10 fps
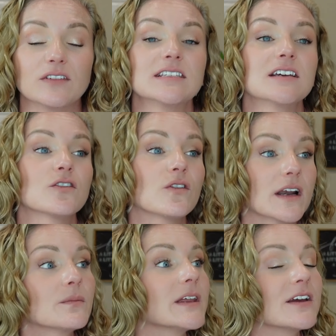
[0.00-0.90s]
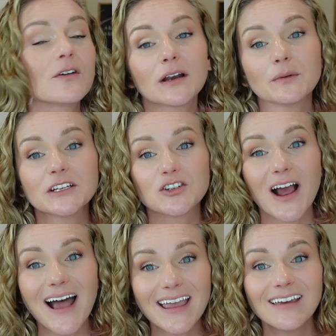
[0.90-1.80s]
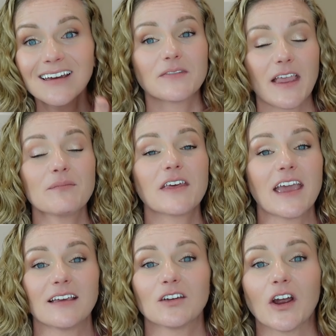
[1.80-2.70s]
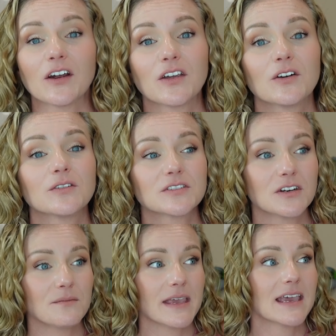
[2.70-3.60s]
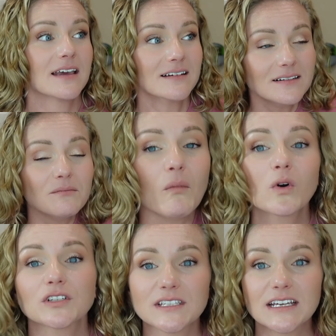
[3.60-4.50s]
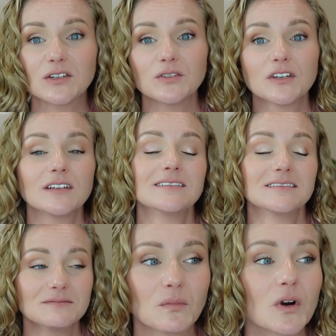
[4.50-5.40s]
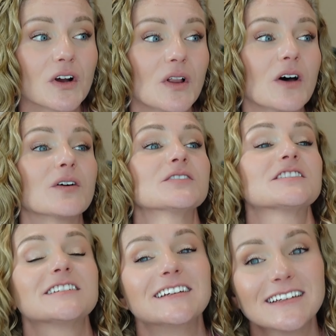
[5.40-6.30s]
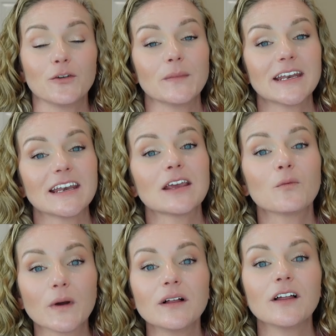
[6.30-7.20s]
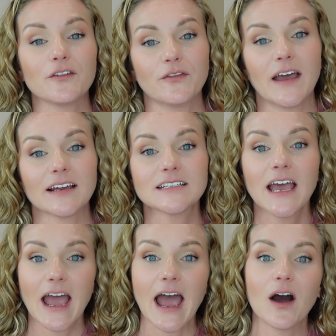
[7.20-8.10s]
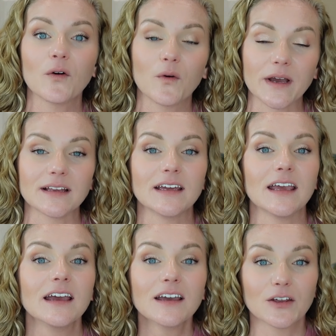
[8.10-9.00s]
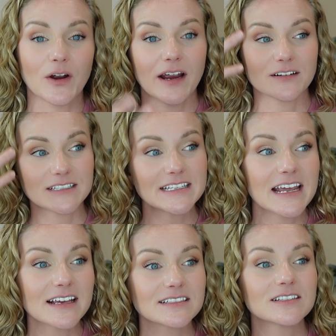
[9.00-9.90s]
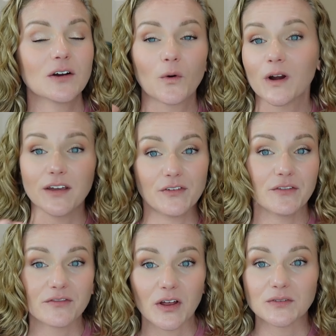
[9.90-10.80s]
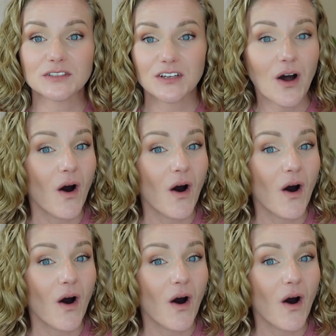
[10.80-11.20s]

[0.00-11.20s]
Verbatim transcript: If it's incredibly, incredibly dry, same thing. Your hair cuticle is gonna be more sealed, more closed. Humidity will affect how quickly your hair sinks or if it floats